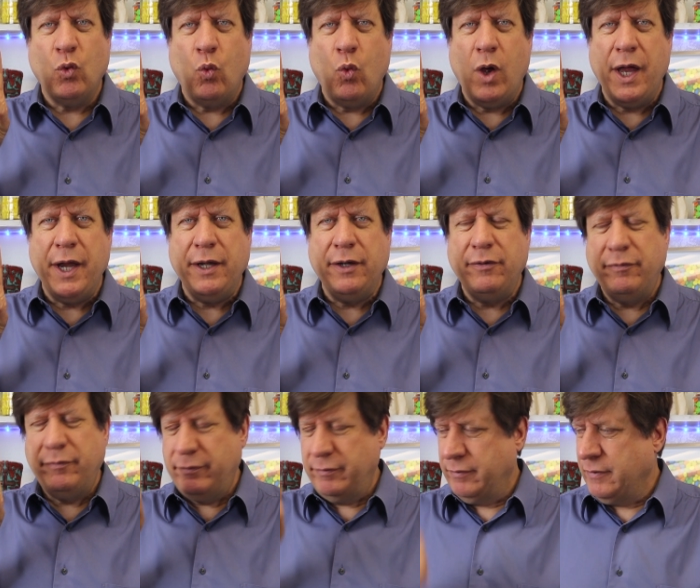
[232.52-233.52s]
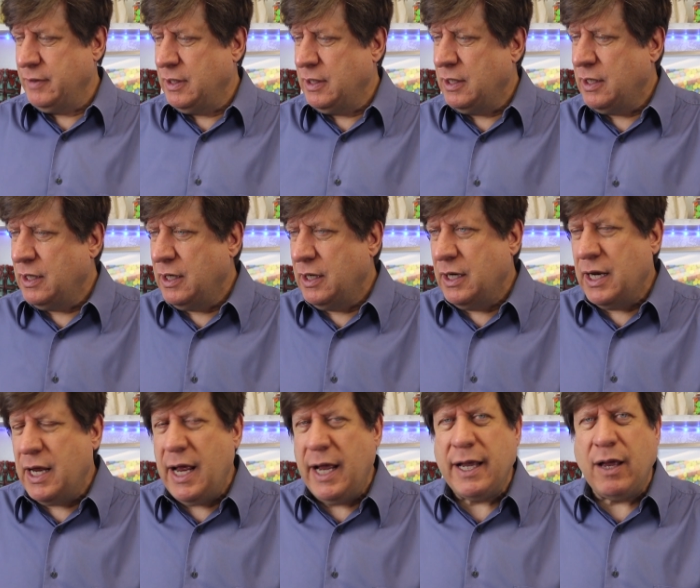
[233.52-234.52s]
One.
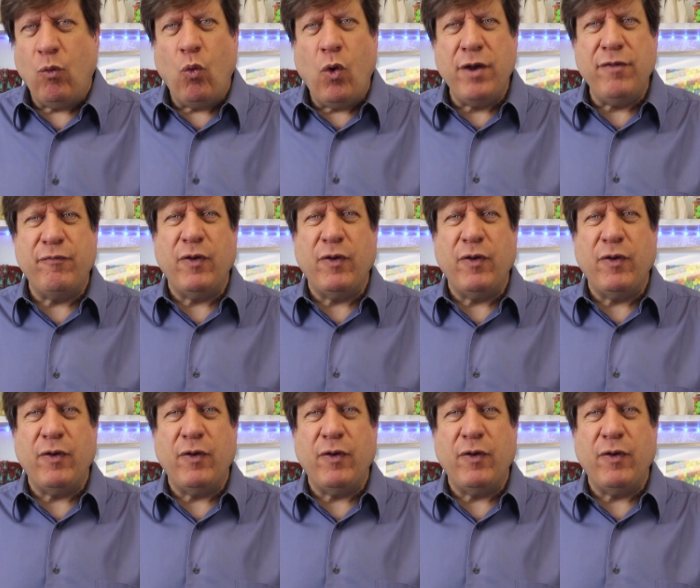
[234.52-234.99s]
I got one